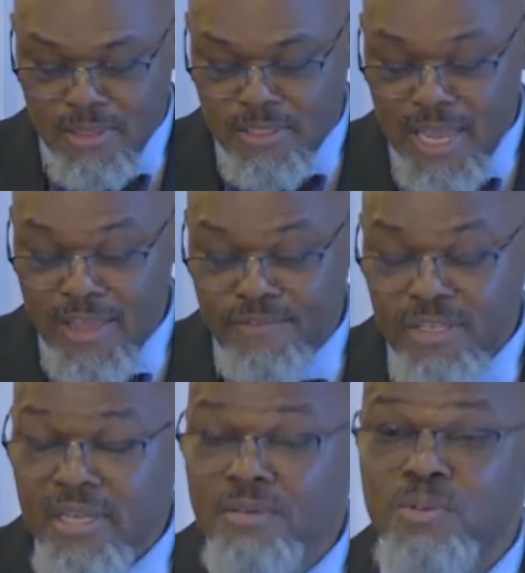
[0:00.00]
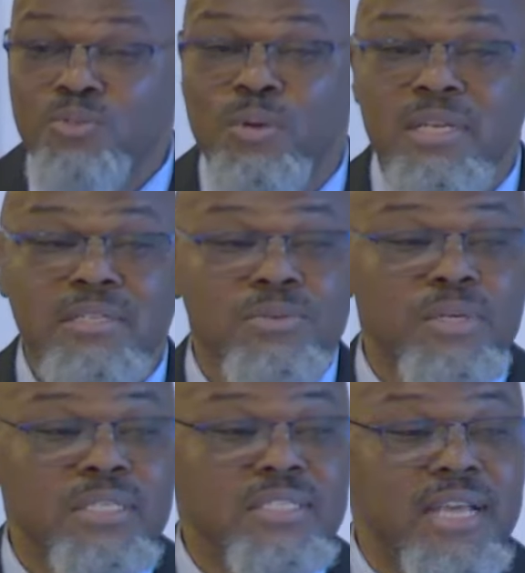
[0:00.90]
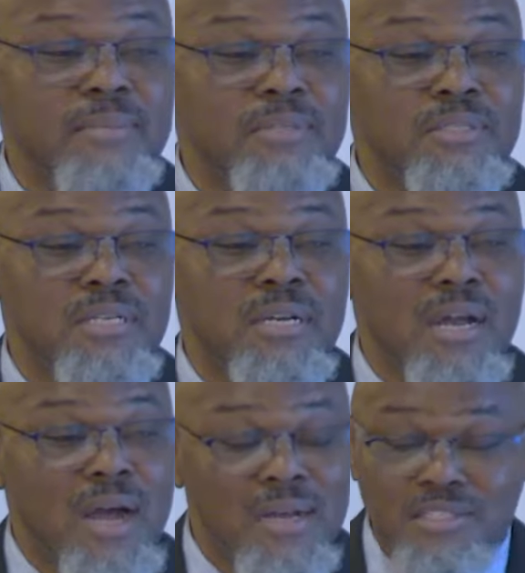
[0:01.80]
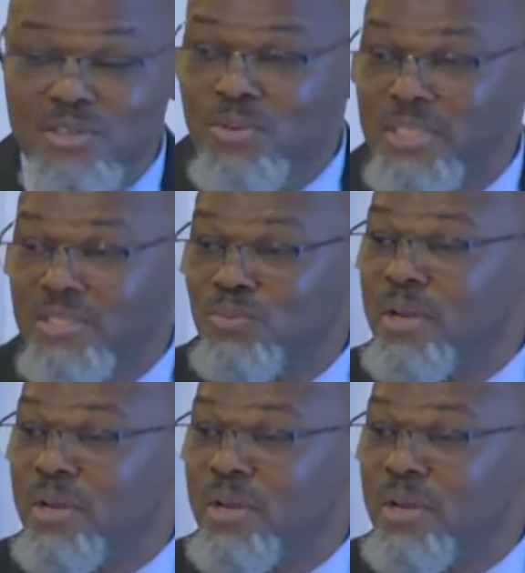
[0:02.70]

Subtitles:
David here was willing to accept the consequences,